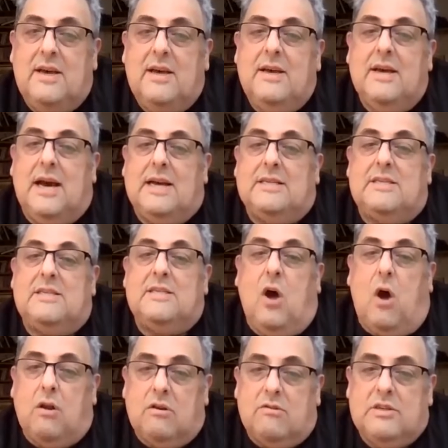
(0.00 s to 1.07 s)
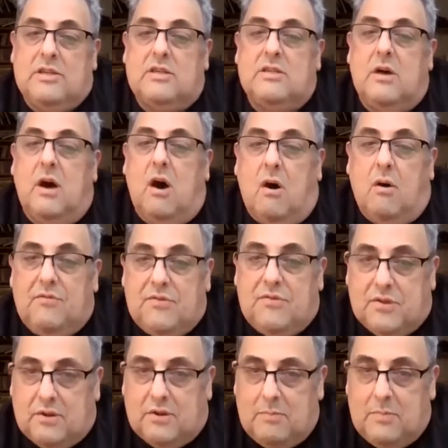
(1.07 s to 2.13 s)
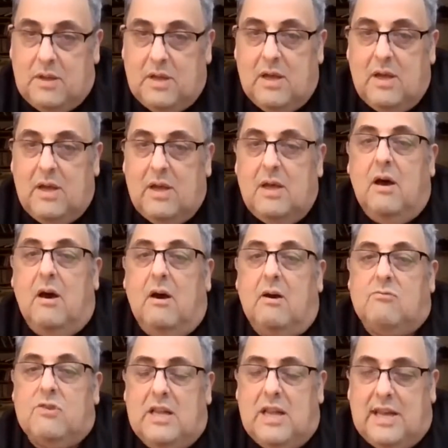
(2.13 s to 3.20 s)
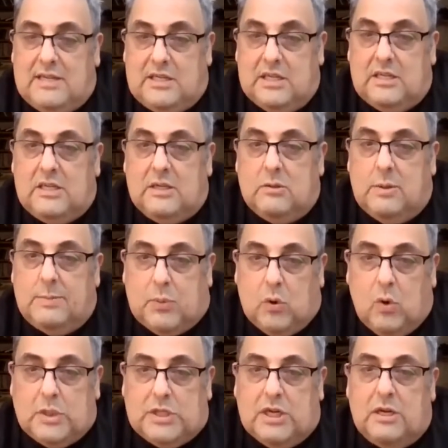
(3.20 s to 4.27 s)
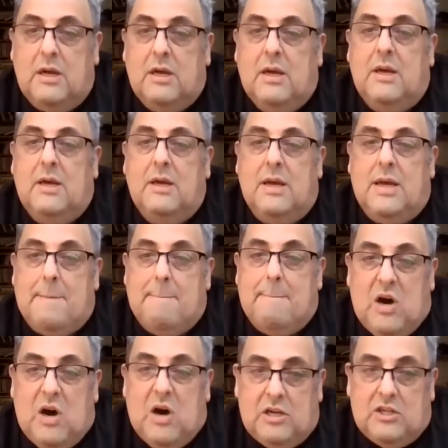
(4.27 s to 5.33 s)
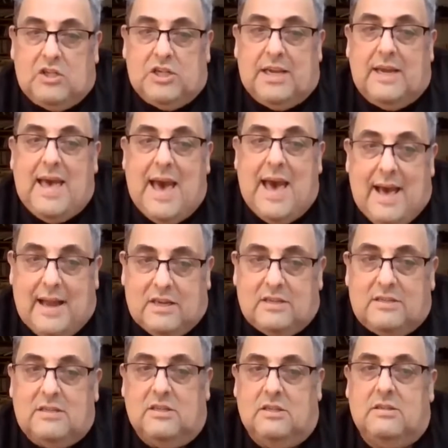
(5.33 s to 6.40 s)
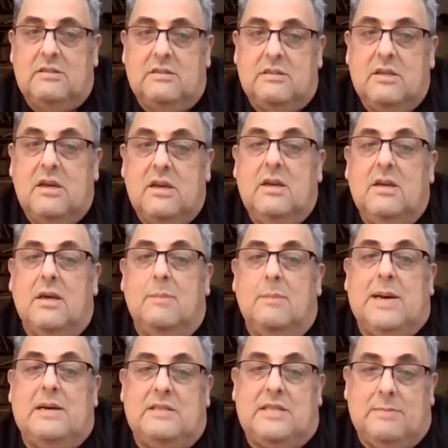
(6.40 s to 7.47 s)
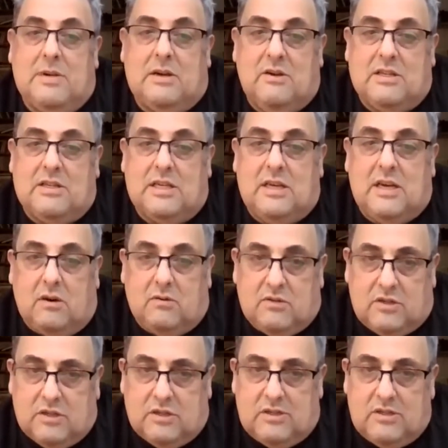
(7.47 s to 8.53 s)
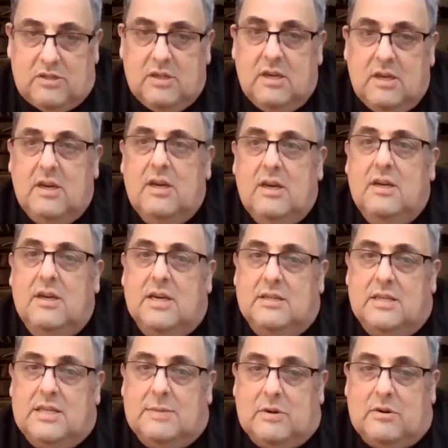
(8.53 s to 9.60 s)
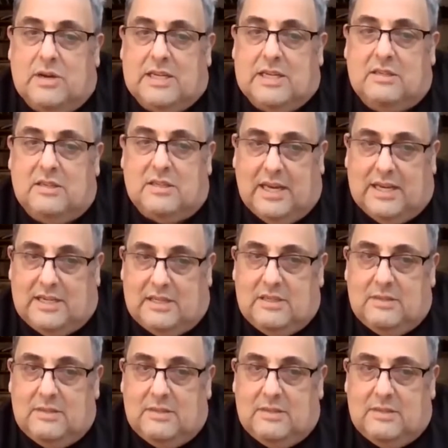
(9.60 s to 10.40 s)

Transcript: and tolerance of them are related to a broader emerging carelessness about democratic cultures and the democratic state.